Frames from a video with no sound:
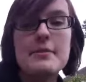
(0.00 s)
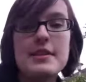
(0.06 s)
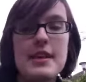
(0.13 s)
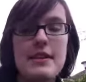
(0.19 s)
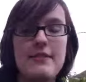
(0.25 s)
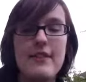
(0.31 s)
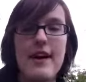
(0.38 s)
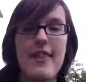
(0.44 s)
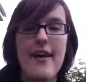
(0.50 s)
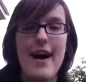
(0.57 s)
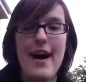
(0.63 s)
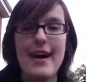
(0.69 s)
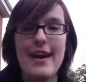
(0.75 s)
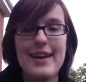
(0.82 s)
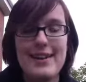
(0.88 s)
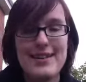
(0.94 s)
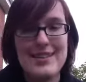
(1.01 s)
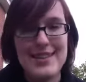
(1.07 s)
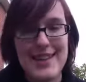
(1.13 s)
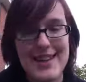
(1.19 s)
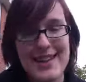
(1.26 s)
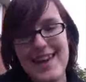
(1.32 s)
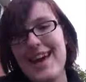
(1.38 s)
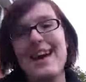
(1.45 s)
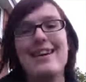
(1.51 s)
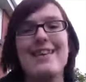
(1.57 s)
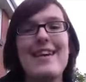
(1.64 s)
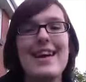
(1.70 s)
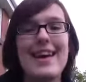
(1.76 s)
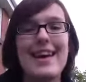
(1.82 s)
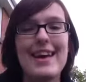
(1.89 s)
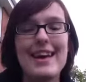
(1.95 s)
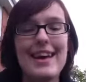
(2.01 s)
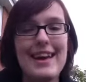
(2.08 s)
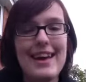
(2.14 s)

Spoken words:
Stuff like that. And I was like, yeah, great.